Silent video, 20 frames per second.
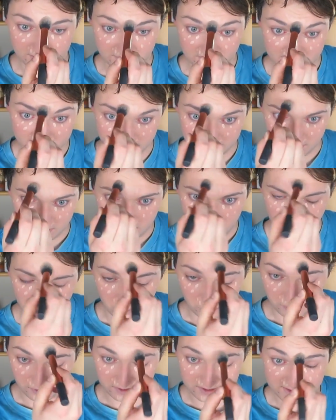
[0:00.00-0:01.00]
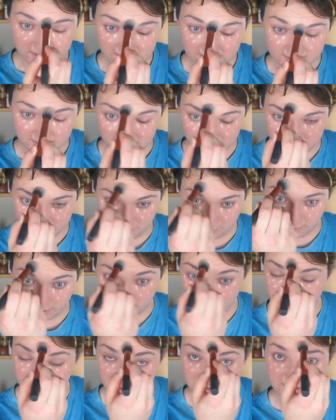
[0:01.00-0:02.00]
this Real Techniques
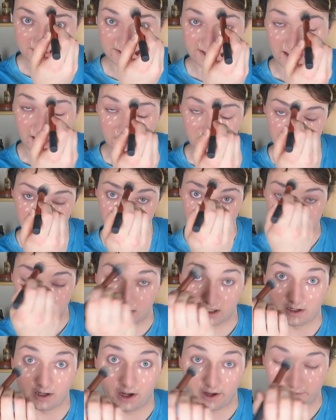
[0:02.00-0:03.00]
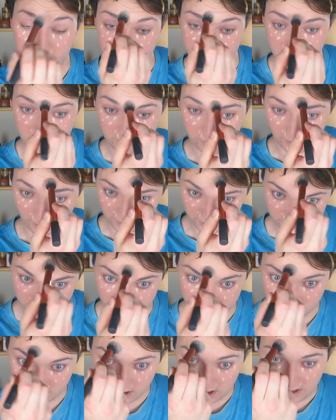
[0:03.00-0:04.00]
brush. This is actually a contour
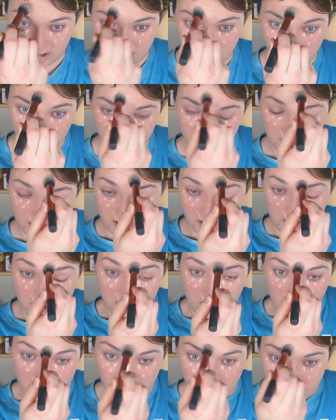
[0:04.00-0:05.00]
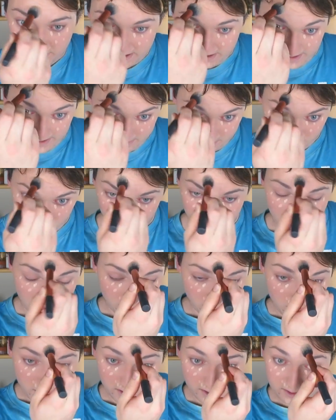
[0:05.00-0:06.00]
brush, but I do what I
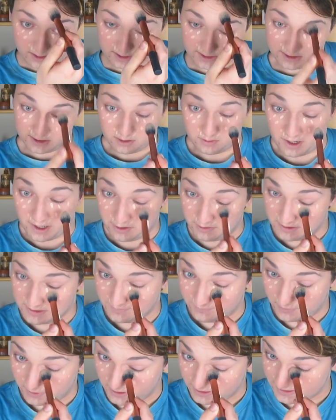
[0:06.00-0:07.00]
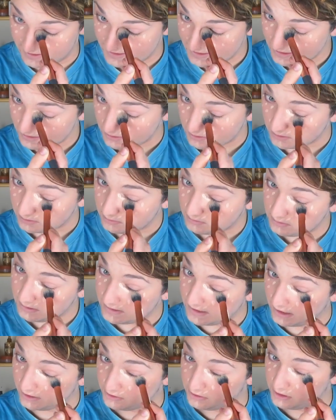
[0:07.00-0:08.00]
want, so I use it for concealer.
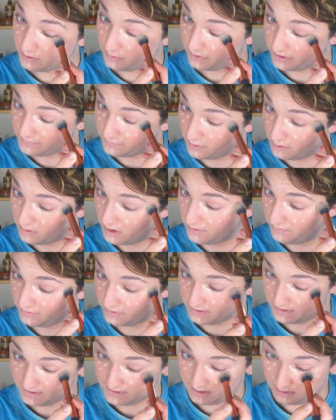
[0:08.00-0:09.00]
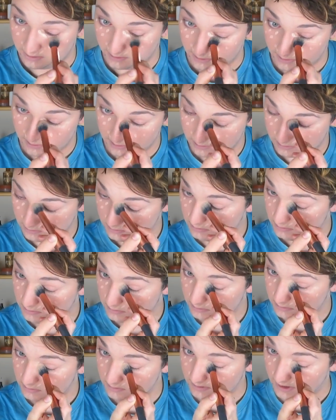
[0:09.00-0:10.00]
It actually works very well for concealer.
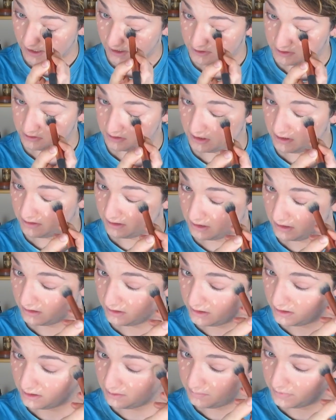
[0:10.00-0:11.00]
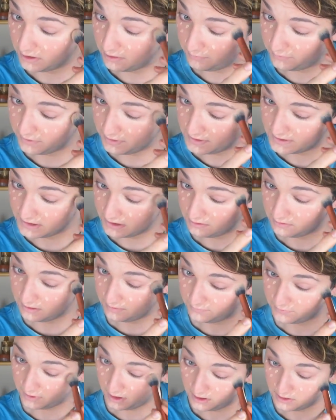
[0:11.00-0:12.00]
Actually, I think I like it better for concealer
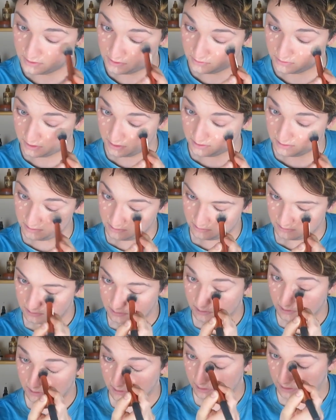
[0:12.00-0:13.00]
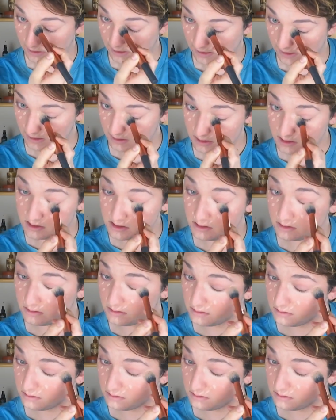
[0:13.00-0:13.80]
than for contour. And